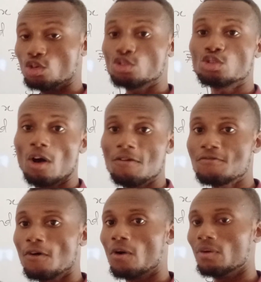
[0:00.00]
you
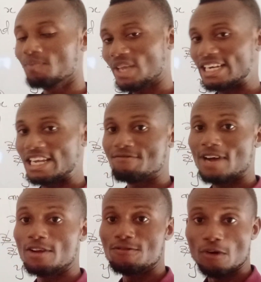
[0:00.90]
solve for the
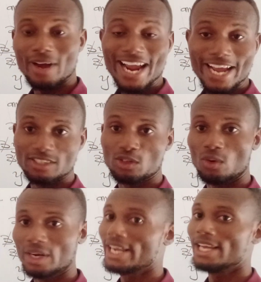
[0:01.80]
value for s.
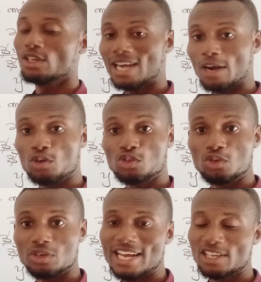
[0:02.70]
Okay, you can
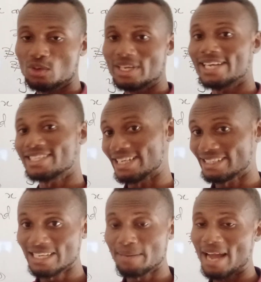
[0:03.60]
also do that, you get the
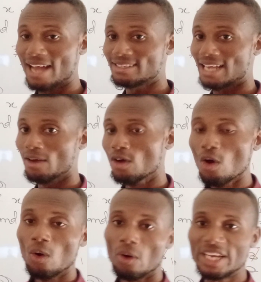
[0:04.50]
same answer.
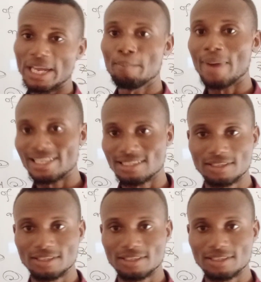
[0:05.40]
Okay, but